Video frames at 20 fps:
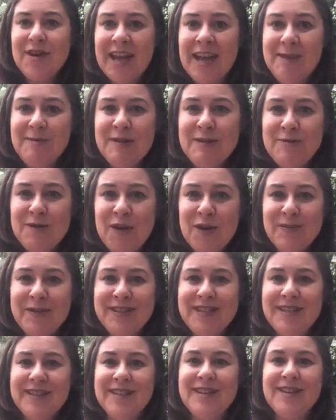keeping
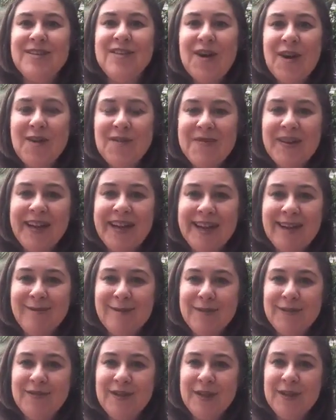promises and not being able
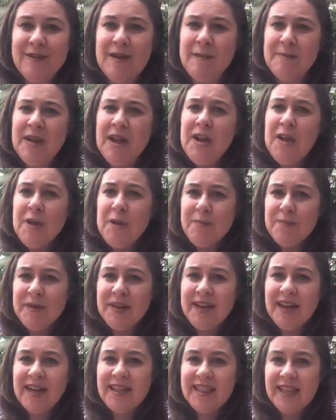to follow up,
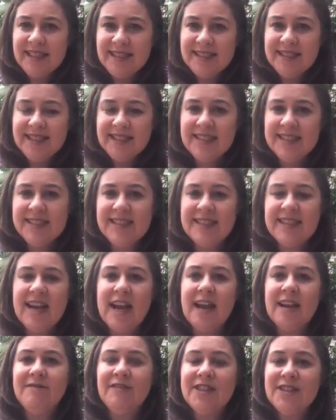but that's just the
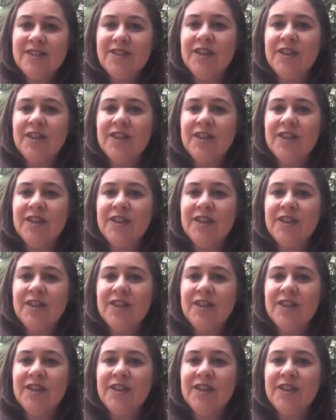start of it.